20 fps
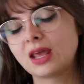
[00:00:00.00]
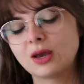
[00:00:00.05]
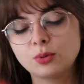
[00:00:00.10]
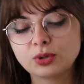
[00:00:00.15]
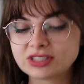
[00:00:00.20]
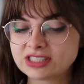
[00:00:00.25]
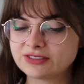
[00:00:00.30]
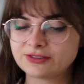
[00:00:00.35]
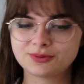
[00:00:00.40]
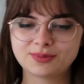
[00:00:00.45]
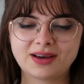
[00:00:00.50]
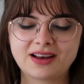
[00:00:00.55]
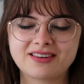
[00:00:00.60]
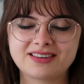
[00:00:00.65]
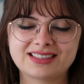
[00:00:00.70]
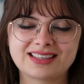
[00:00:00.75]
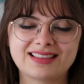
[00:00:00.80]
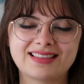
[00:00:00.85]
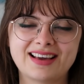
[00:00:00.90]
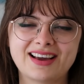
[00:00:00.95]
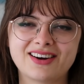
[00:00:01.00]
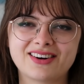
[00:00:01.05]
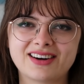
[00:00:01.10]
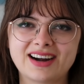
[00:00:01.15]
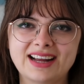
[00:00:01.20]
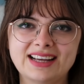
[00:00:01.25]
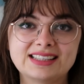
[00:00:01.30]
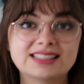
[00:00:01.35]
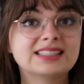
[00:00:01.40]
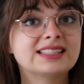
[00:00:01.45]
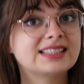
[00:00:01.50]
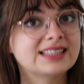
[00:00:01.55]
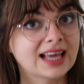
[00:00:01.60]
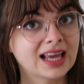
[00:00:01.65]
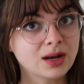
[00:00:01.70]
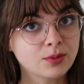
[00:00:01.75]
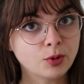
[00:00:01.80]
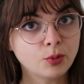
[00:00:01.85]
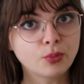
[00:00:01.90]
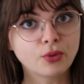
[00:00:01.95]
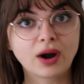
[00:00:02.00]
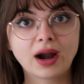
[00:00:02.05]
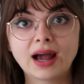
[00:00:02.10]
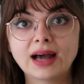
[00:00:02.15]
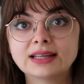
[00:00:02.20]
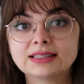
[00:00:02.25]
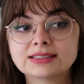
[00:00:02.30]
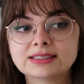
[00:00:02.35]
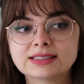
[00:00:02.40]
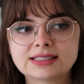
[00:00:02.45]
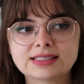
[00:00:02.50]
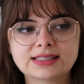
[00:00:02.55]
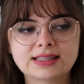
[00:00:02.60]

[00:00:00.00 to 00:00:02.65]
And what's even better is that they are a sustainable brand.